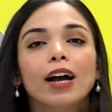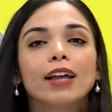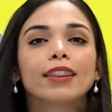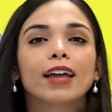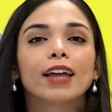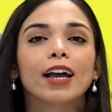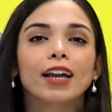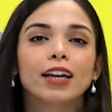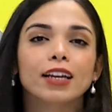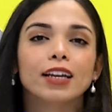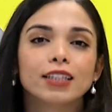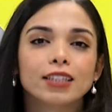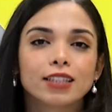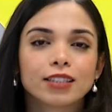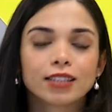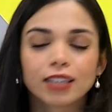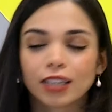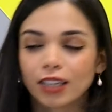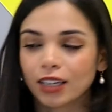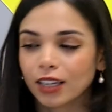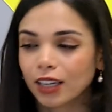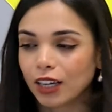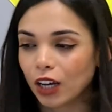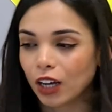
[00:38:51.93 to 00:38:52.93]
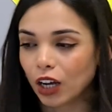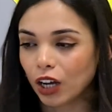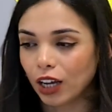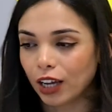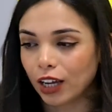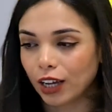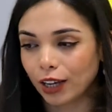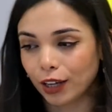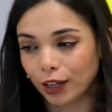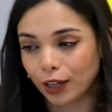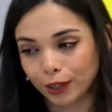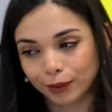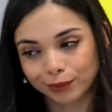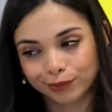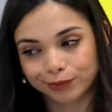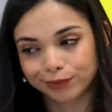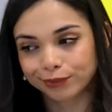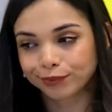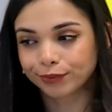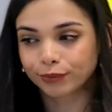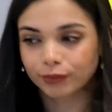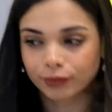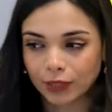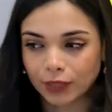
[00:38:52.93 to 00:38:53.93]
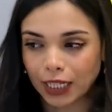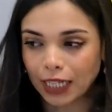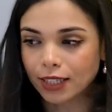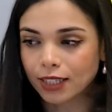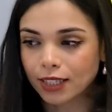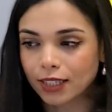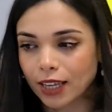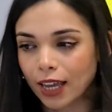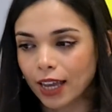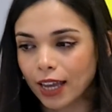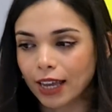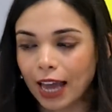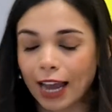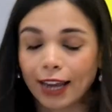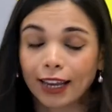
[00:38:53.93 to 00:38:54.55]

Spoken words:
the end. Let's say,